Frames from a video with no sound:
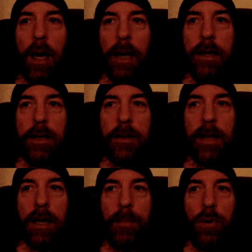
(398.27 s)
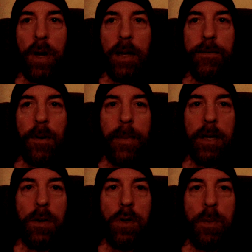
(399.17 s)
I need to take a break from
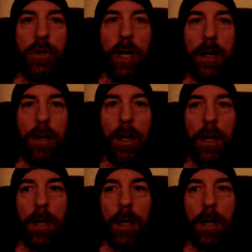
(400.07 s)
my YouTube channel